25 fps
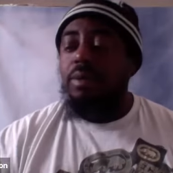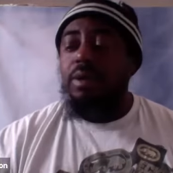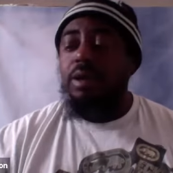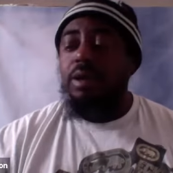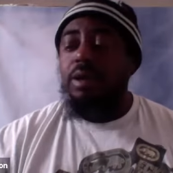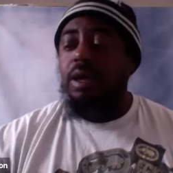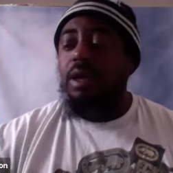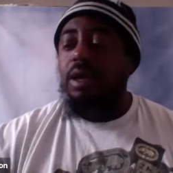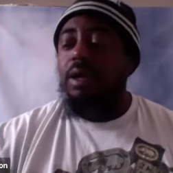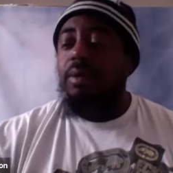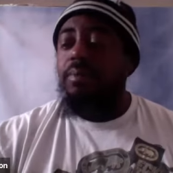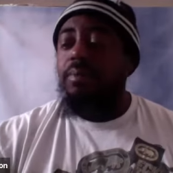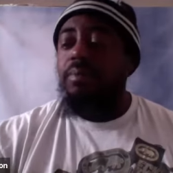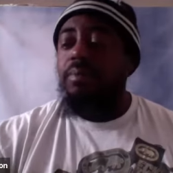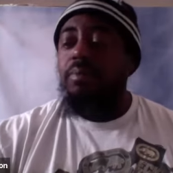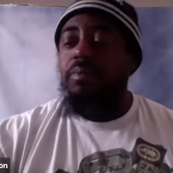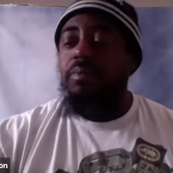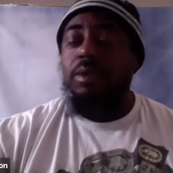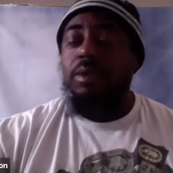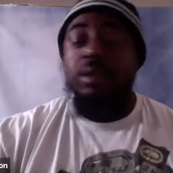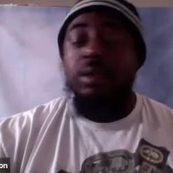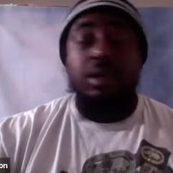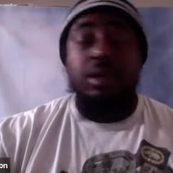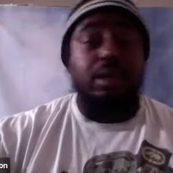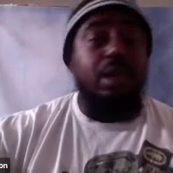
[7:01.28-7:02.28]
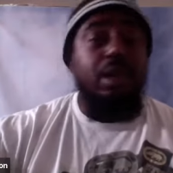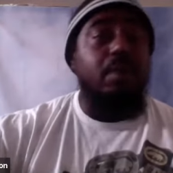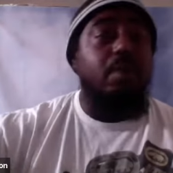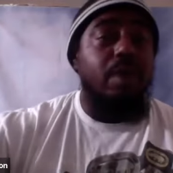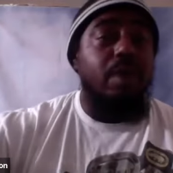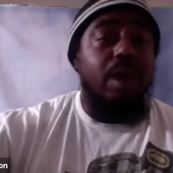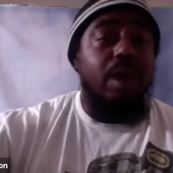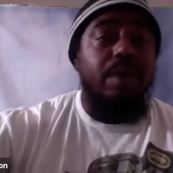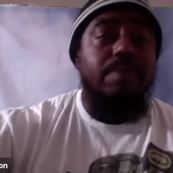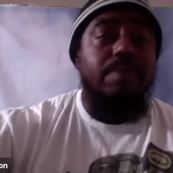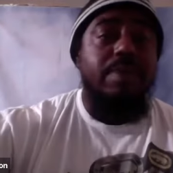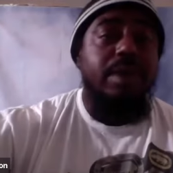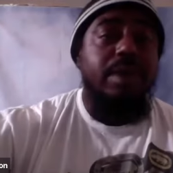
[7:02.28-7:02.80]
uh, uh, glow
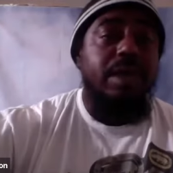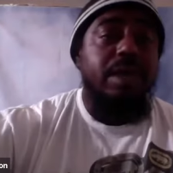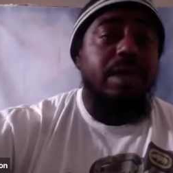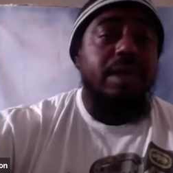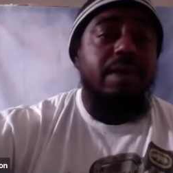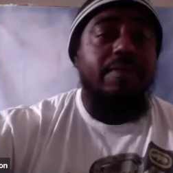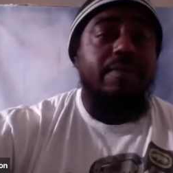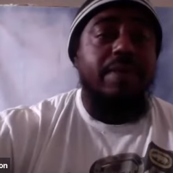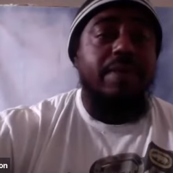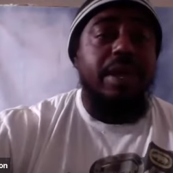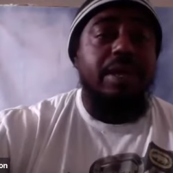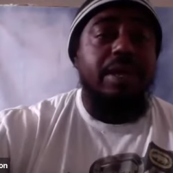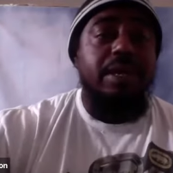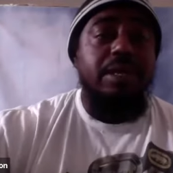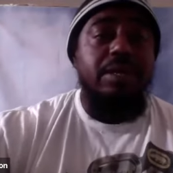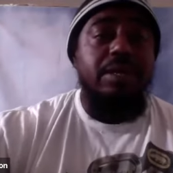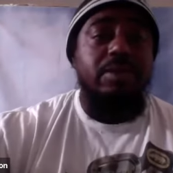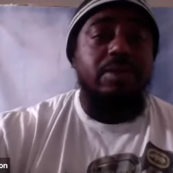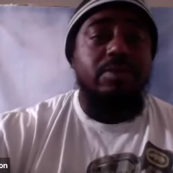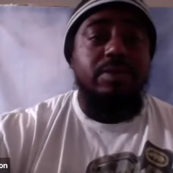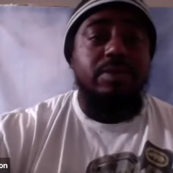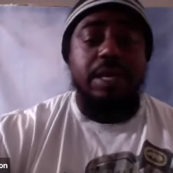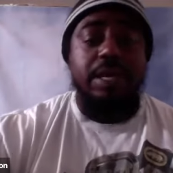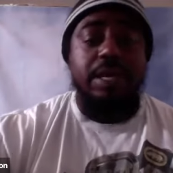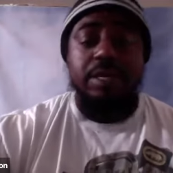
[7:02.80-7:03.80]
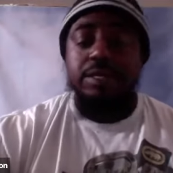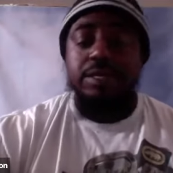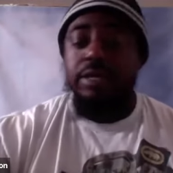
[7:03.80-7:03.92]
up, if I could use that